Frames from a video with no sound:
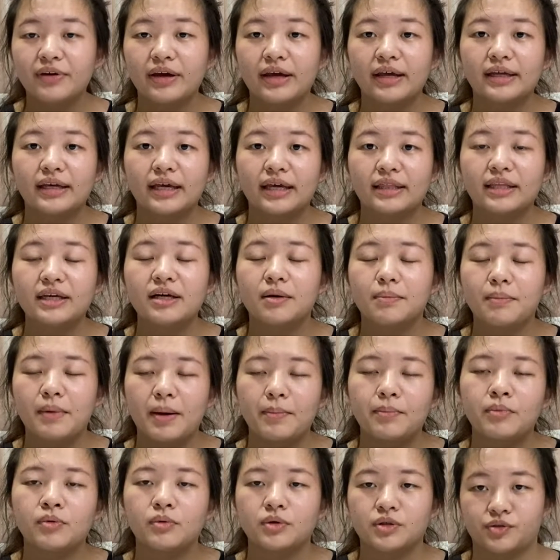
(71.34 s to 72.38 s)
and getting a
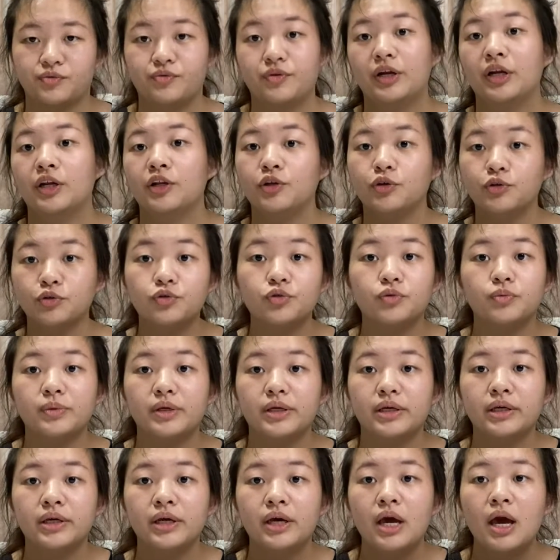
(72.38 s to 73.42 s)
MacBook was really new to me.